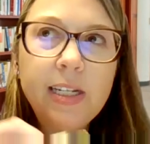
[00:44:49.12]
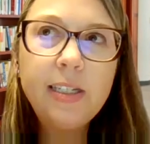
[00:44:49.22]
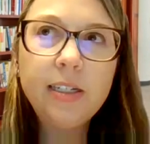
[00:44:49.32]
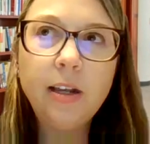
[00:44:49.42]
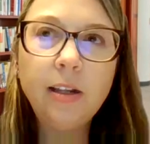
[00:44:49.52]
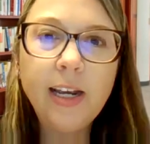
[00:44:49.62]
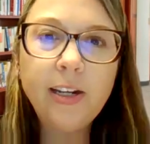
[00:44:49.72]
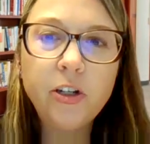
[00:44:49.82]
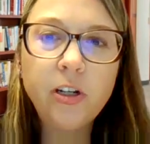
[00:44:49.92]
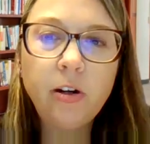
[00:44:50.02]
this
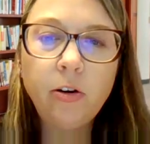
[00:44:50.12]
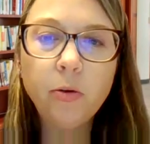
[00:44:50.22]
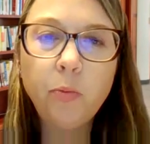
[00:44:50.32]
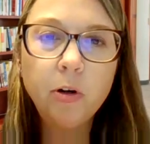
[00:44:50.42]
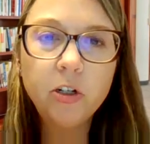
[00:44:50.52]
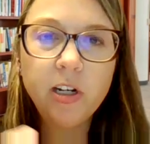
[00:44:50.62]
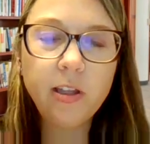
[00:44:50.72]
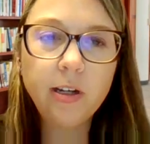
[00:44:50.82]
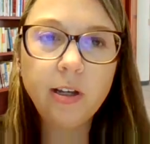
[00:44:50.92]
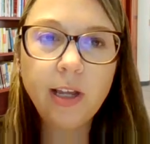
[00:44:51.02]
collection, or the portion
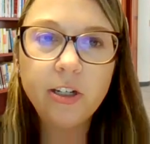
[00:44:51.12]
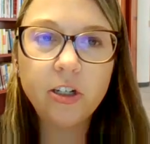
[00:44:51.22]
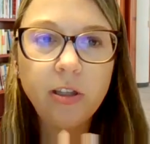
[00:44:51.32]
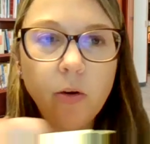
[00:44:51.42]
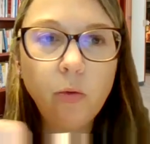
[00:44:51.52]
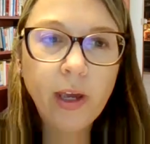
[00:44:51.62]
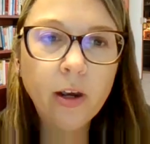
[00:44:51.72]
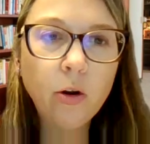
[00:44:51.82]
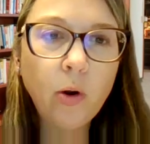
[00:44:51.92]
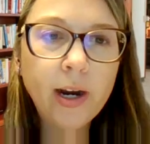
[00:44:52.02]
of the collection that we
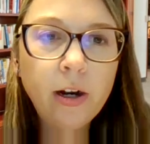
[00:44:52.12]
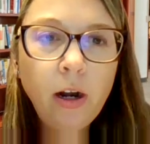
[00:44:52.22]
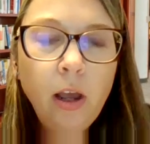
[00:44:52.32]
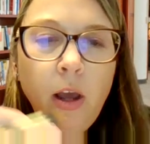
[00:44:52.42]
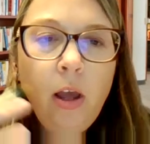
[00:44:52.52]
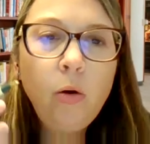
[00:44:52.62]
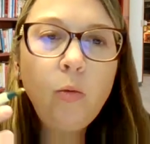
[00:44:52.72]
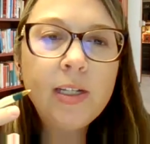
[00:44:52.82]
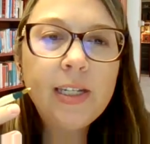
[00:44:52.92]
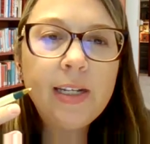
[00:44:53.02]
acquired,
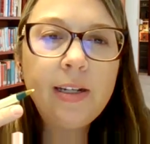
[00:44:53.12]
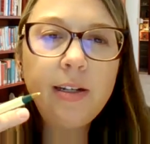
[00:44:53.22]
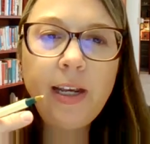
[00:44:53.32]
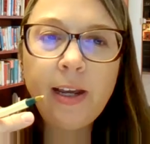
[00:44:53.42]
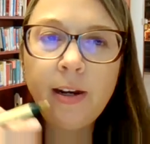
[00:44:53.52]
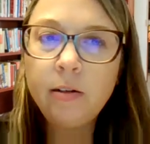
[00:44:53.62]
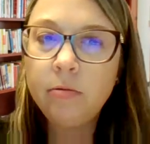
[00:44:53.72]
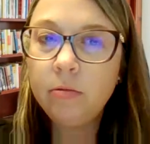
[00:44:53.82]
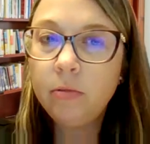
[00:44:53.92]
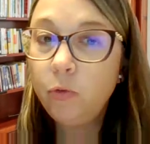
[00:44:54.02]
was it
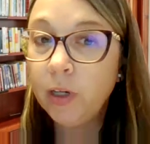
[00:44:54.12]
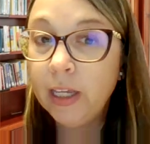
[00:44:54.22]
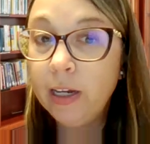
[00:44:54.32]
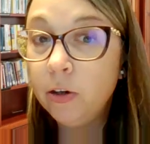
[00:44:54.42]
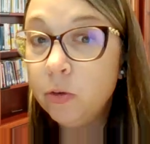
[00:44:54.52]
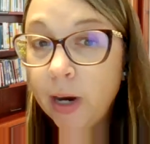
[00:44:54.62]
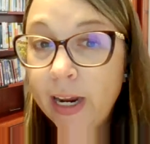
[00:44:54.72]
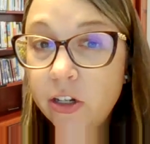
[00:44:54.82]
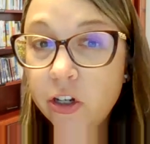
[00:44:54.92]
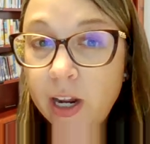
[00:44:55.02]
in really
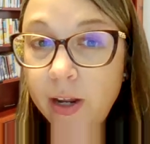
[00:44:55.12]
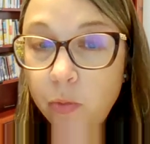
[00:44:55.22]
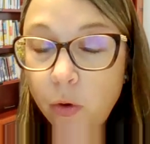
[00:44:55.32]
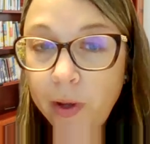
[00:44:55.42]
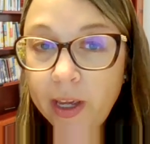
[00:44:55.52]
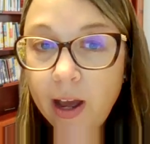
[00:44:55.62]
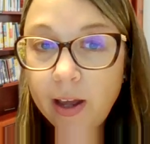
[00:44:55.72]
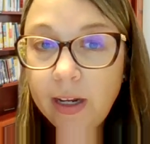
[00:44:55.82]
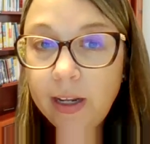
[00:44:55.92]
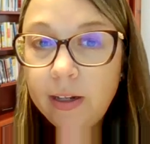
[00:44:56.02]
great shape when we
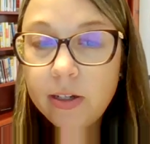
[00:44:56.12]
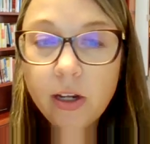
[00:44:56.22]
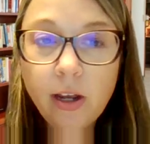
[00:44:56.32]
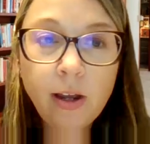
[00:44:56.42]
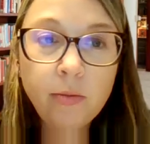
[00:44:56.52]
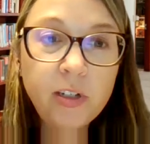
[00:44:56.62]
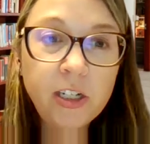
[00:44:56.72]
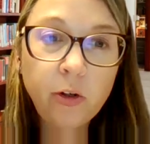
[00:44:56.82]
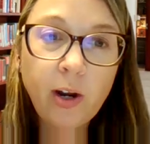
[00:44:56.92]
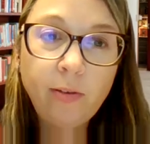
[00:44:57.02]
got it?
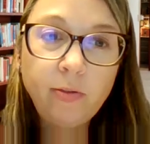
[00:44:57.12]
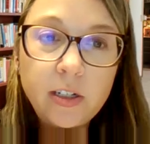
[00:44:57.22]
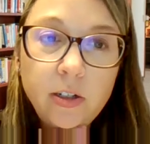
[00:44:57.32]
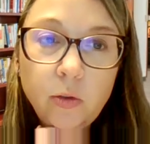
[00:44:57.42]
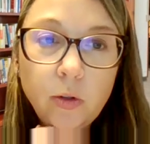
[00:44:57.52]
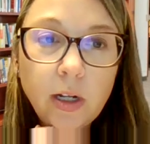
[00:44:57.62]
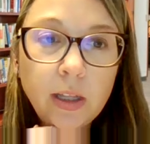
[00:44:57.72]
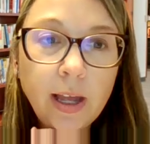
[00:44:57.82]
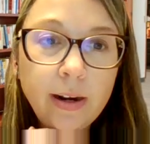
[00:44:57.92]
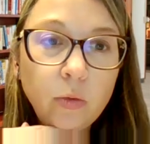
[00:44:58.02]
Did you have to do a
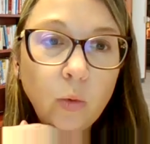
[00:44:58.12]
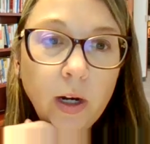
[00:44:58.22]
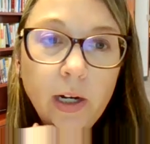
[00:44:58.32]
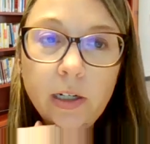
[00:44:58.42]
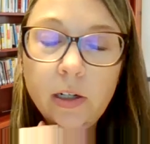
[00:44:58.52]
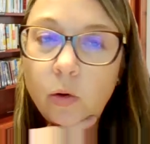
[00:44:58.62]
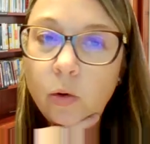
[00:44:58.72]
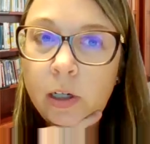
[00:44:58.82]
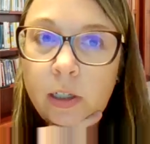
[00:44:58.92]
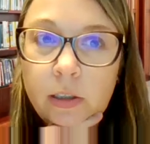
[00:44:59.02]
lot of work,
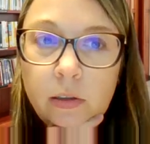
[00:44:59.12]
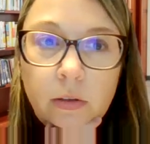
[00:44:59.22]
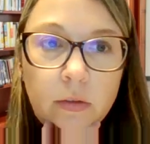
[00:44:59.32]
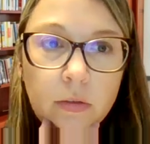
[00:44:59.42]
or?